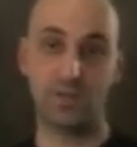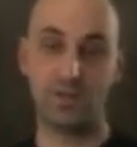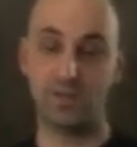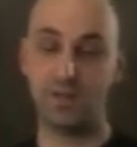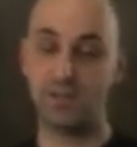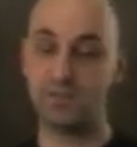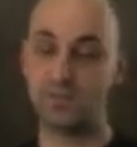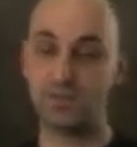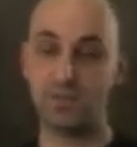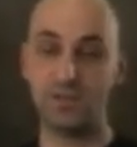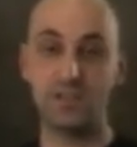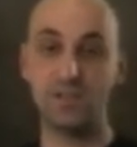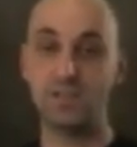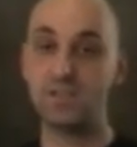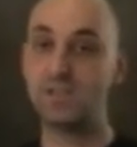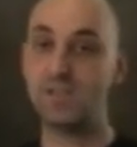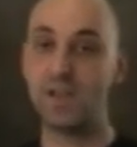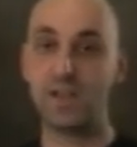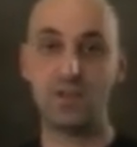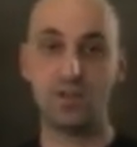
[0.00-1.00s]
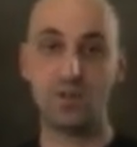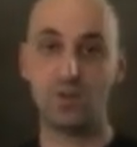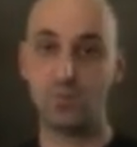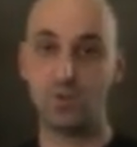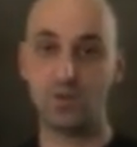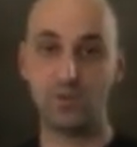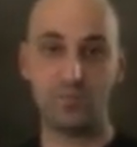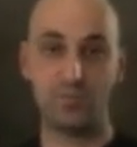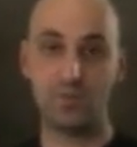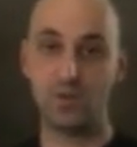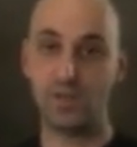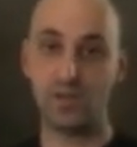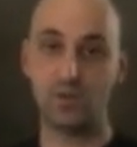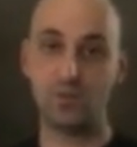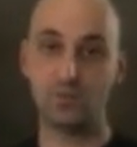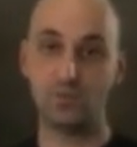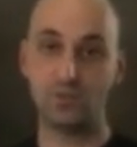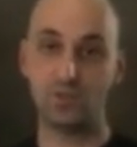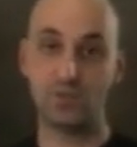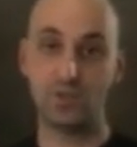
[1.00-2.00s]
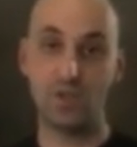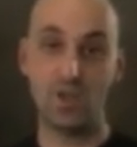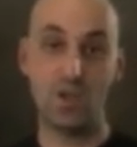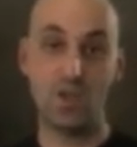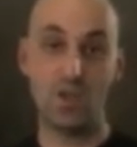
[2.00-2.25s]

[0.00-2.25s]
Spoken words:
and that's an insane number of polygons